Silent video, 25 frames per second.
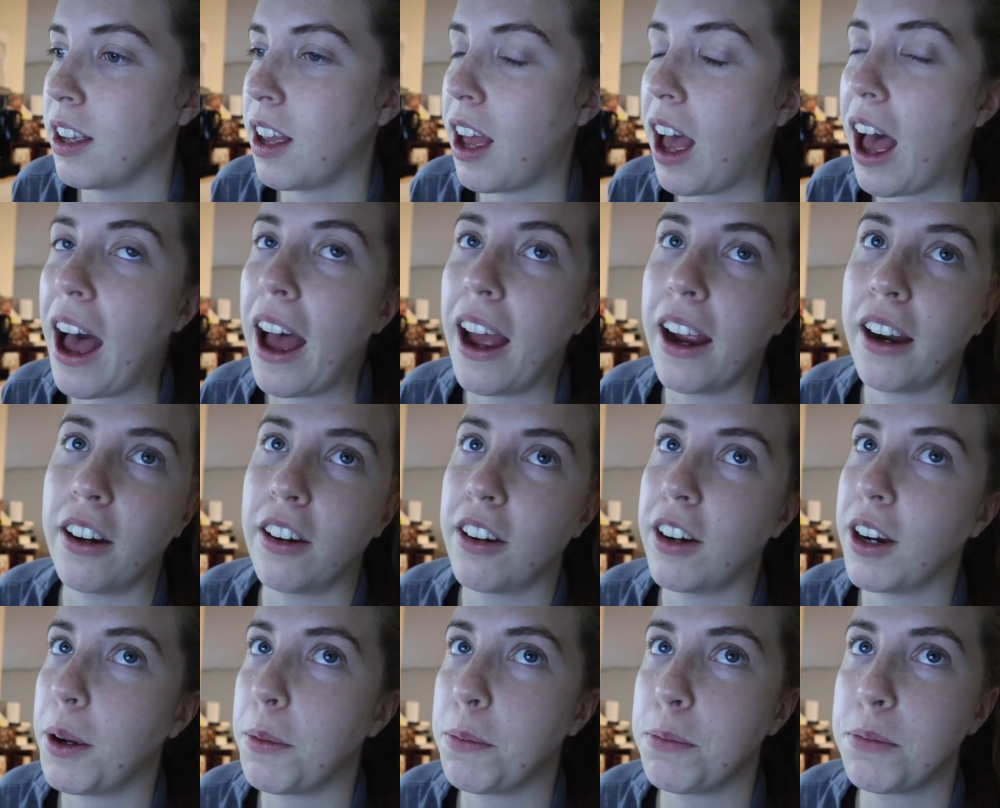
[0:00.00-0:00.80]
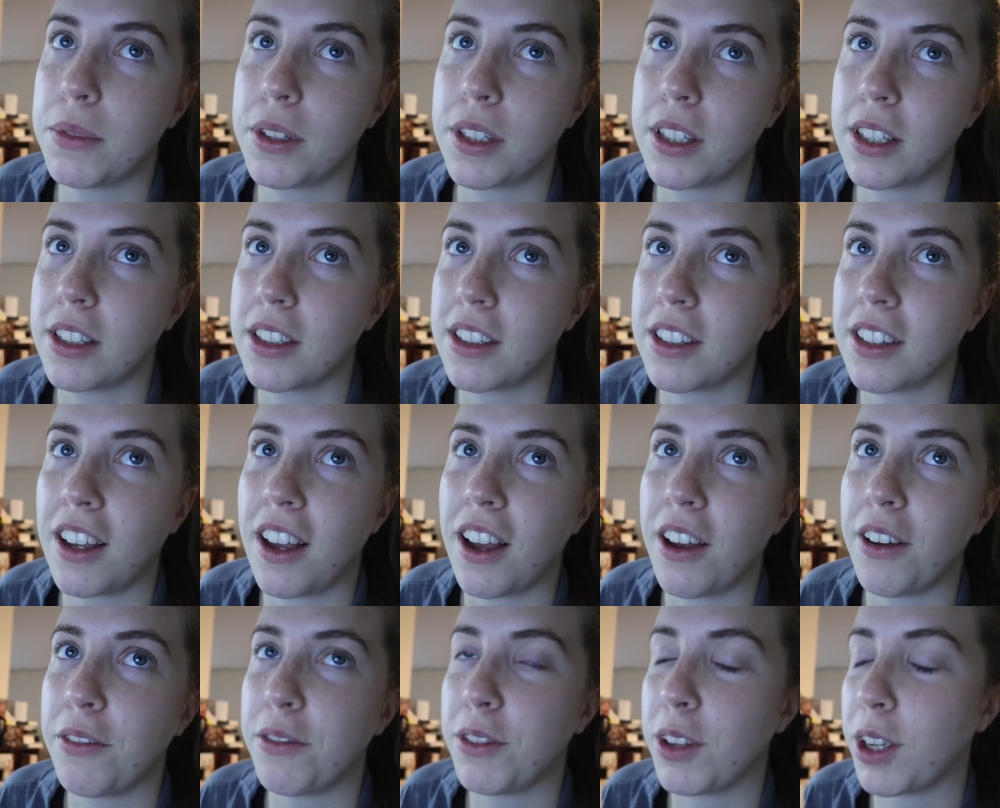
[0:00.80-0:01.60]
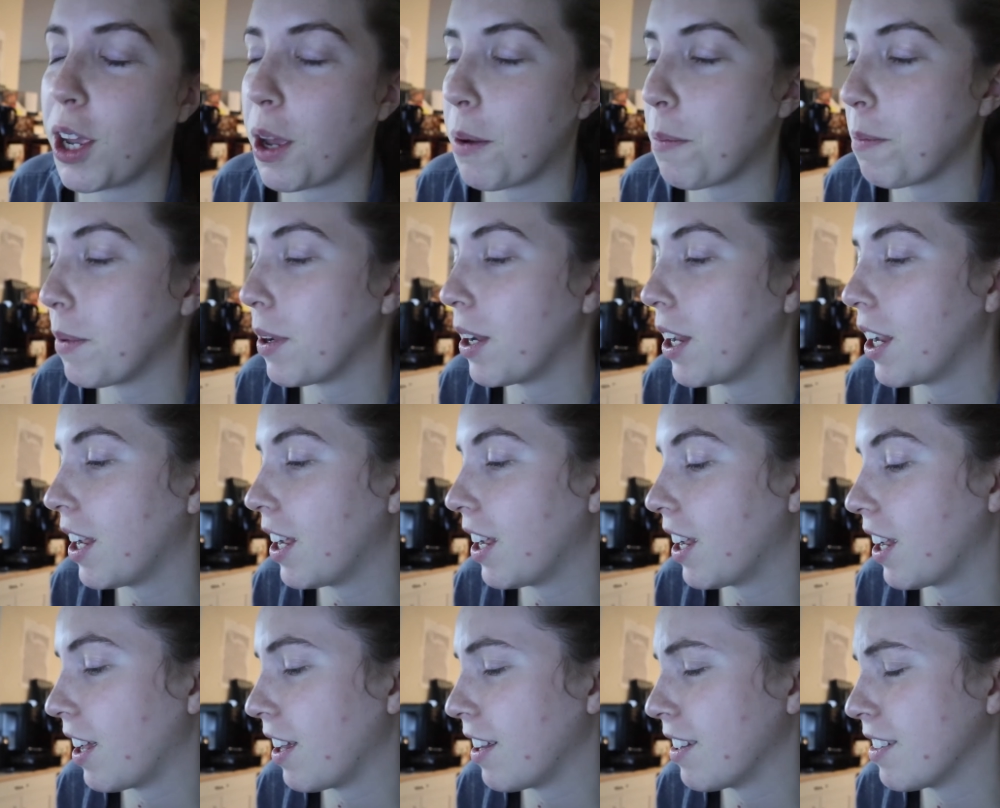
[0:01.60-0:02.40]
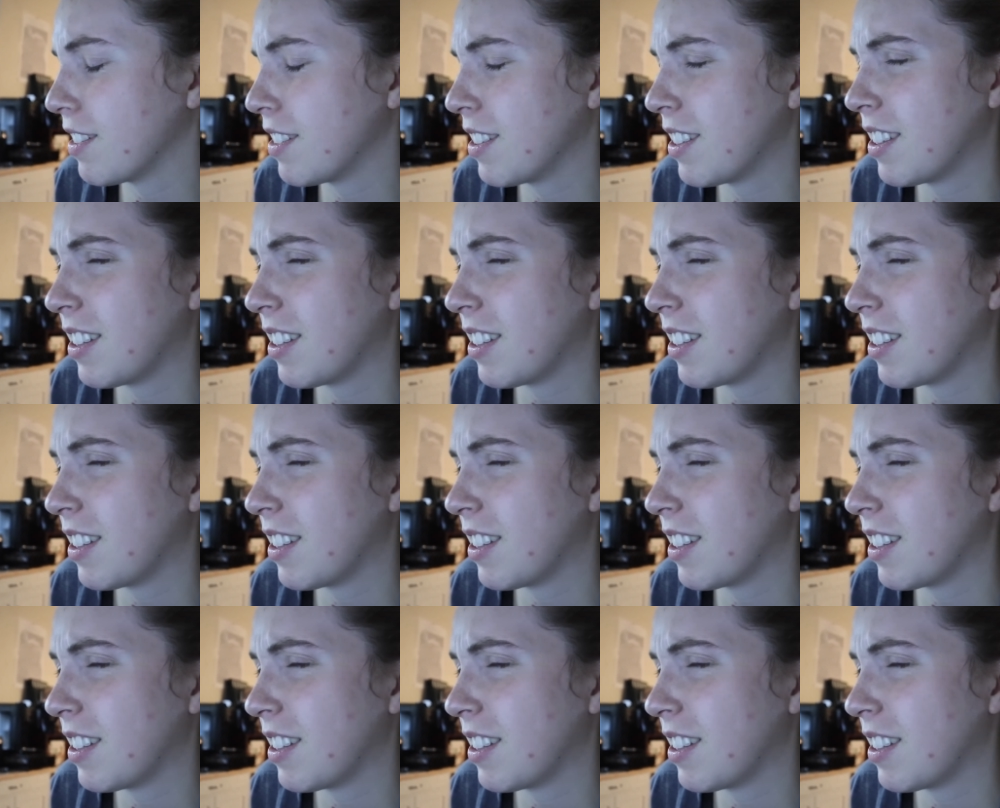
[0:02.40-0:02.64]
higher ups of the company, I guess.